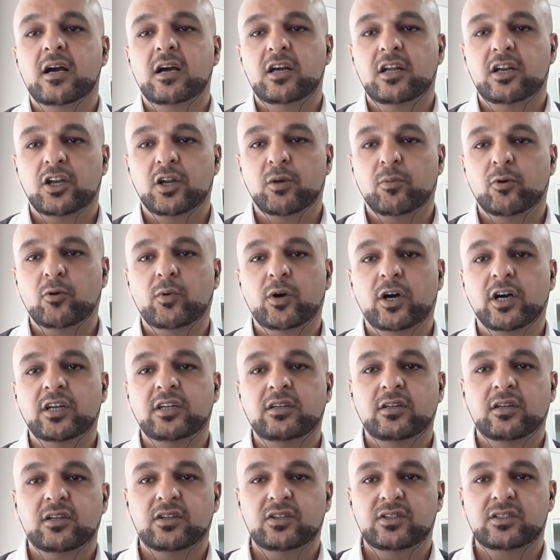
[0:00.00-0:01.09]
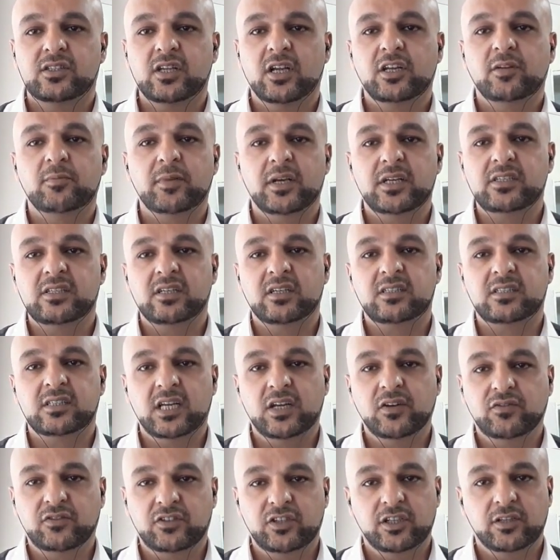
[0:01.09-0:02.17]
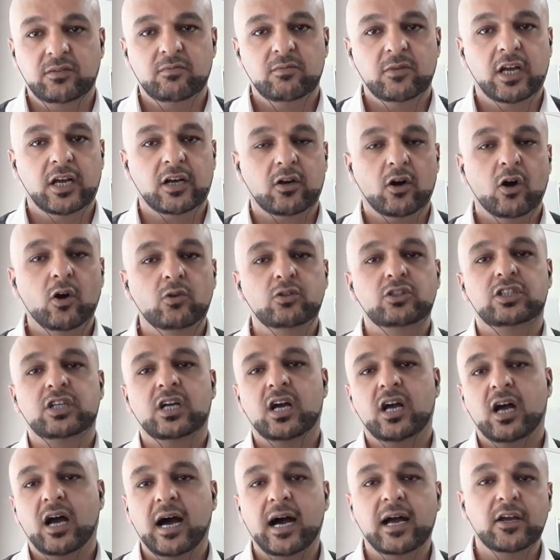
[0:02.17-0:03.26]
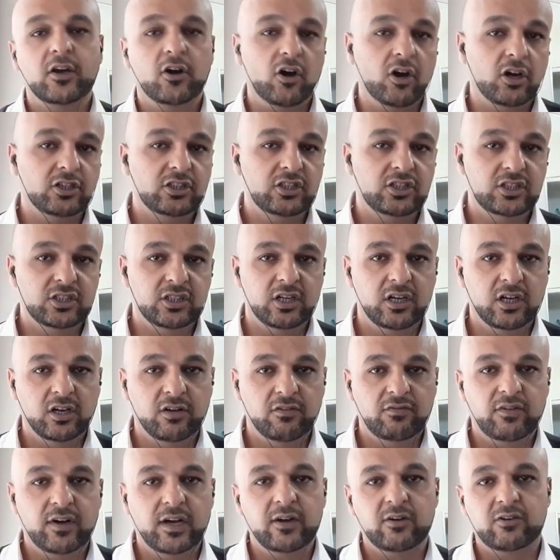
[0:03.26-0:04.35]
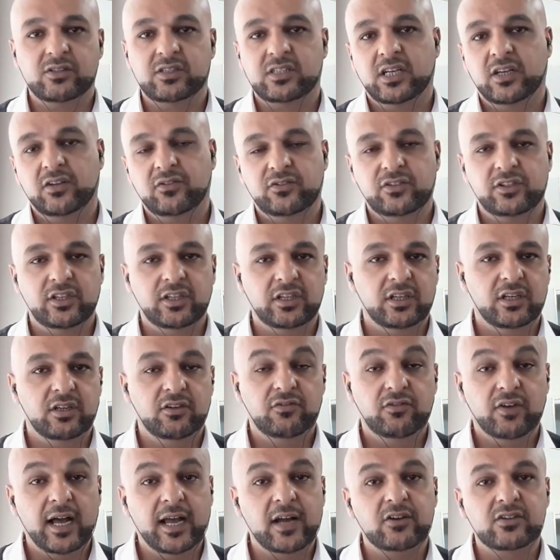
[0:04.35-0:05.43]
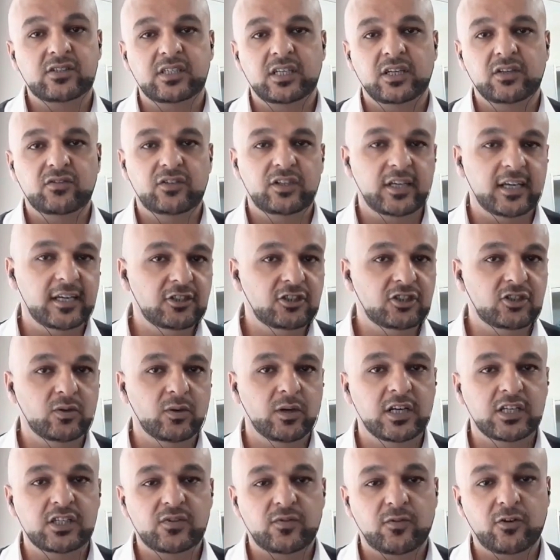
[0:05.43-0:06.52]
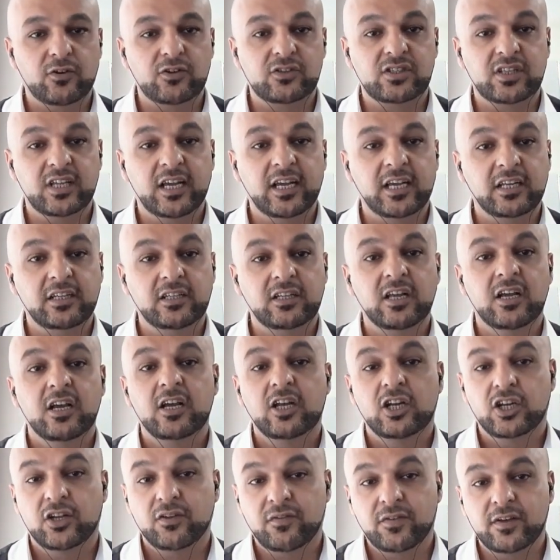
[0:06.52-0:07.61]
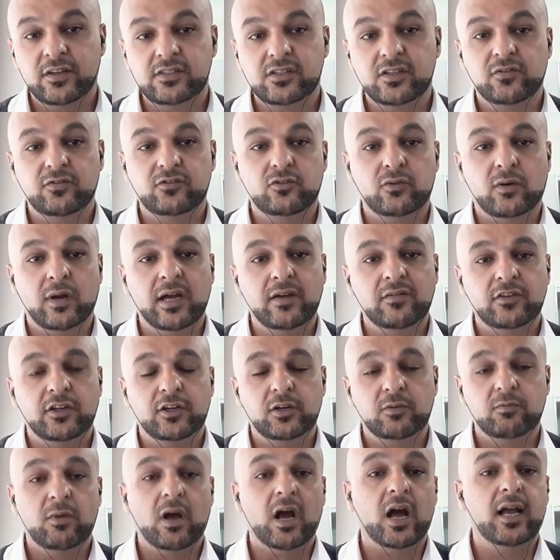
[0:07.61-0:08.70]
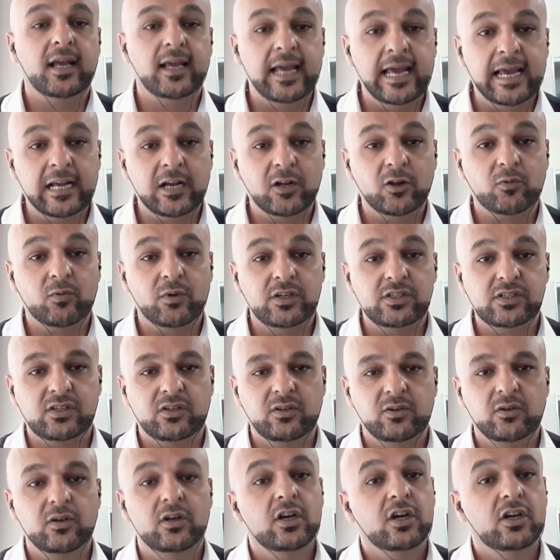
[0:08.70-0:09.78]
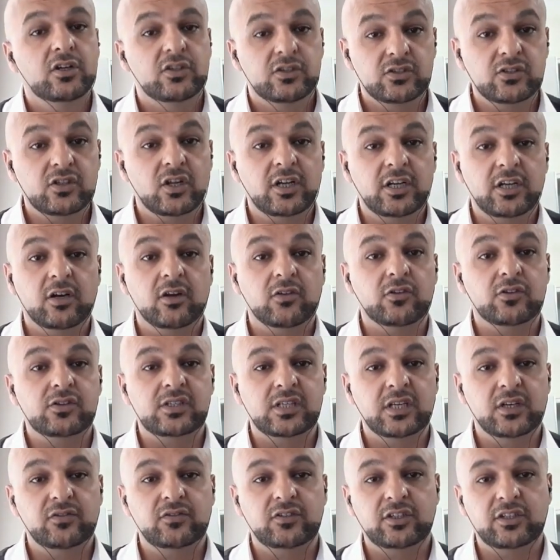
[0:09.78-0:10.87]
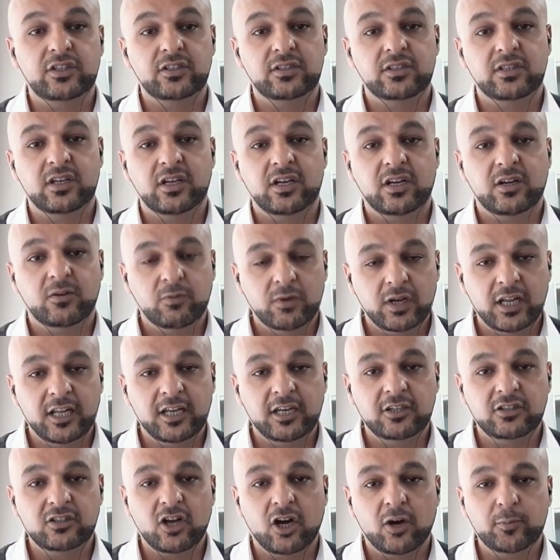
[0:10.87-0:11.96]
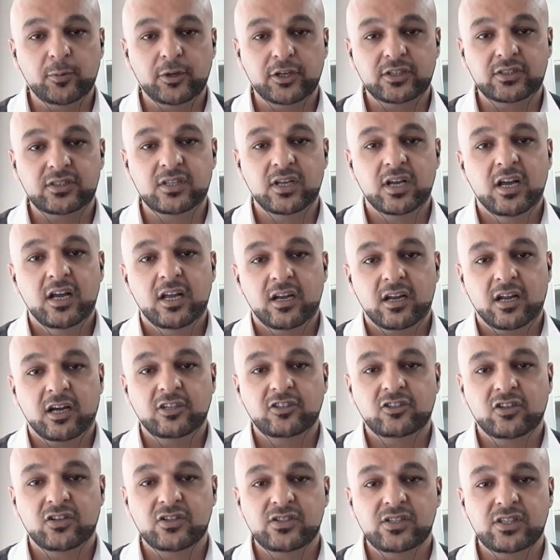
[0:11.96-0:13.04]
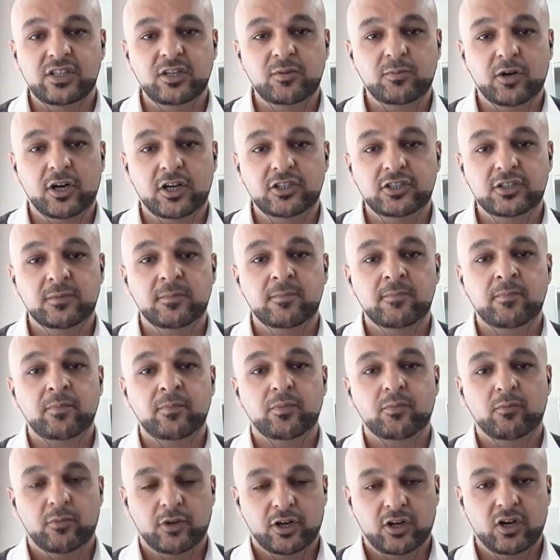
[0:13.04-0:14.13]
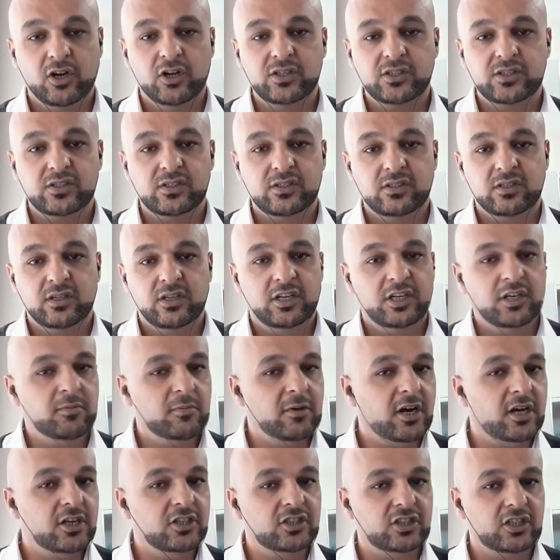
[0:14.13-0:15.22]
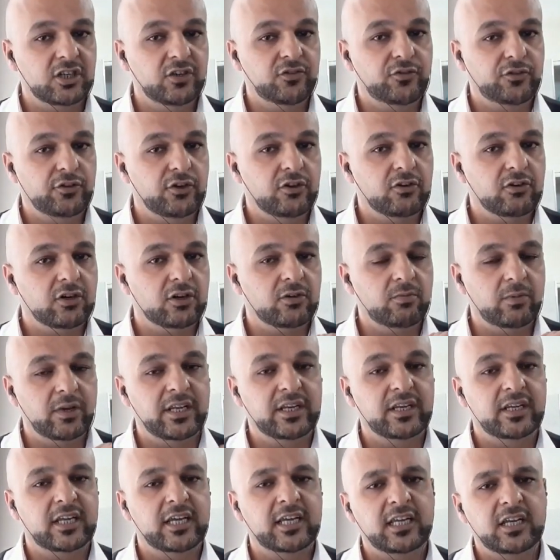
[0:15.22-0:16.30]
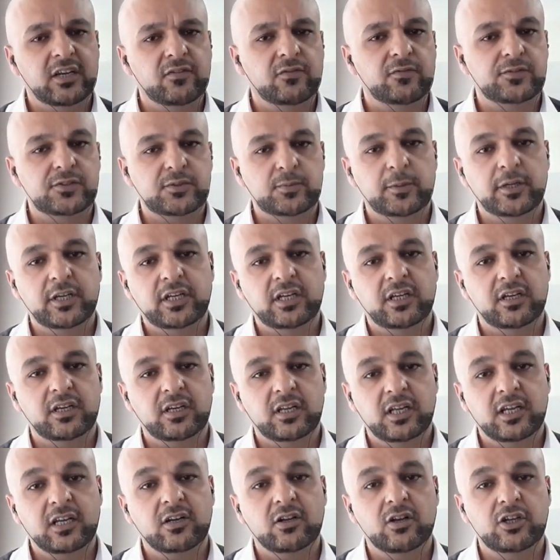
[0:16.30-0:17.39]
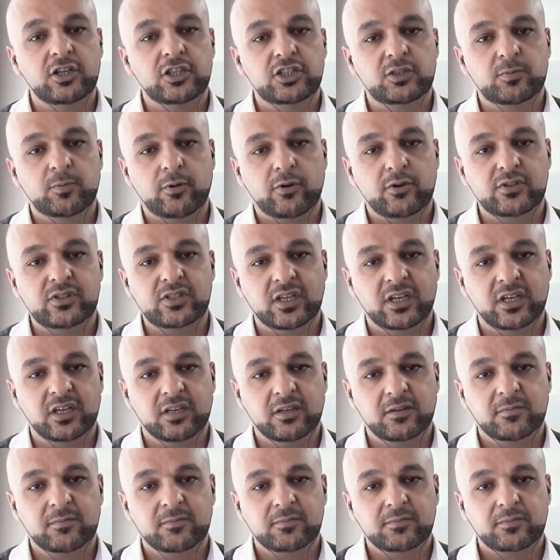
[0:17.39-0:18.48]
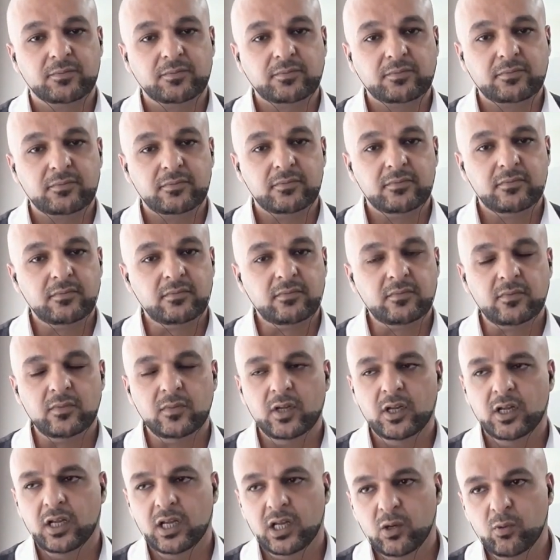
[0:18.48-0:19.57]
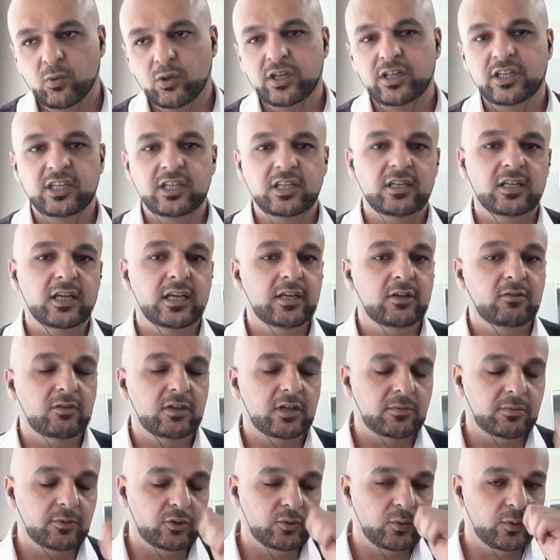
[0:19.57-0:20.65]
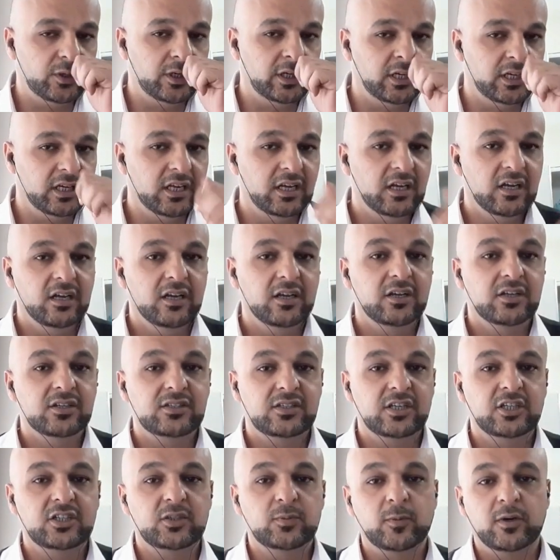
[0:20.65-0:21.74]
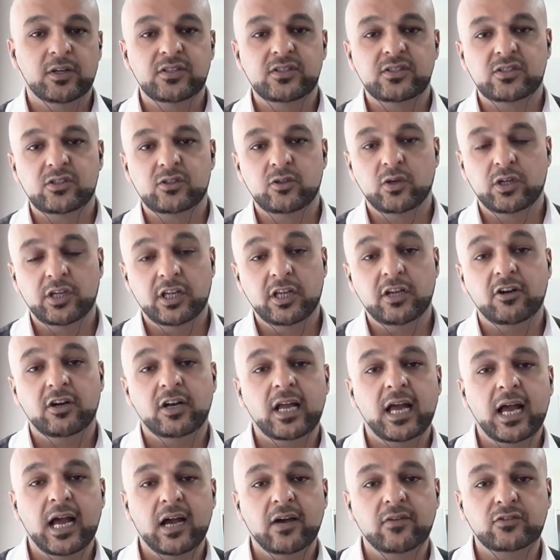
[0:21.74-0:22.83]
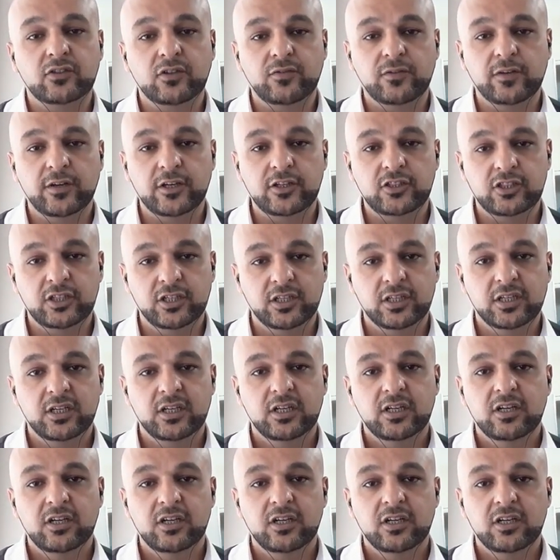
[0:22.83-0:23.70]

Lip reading: Number one, study basic safety like OSHA, IOSH, fire safety, H2S, first aid, defensive driving, high angle rescue. Study other safety related topics, not just NEBOSH. Because NEBOSH, if you are a native speaking English person, you would need anywhere between 6 months to a year and a half to finish it.